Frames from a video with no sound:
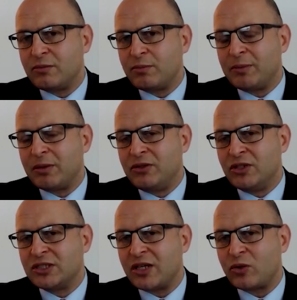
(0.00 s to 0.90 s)
people in New
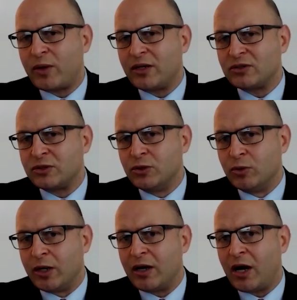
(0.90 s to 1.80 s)
South Wales who
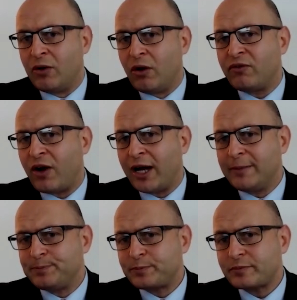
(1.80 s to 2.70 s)
are not
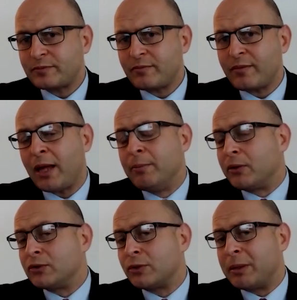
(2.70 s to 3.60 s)
fine, but
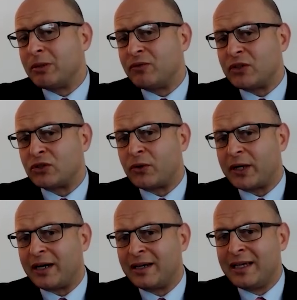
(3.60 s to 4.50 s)
also people in
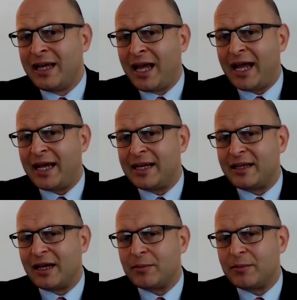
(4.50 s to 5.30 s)
Victoria, and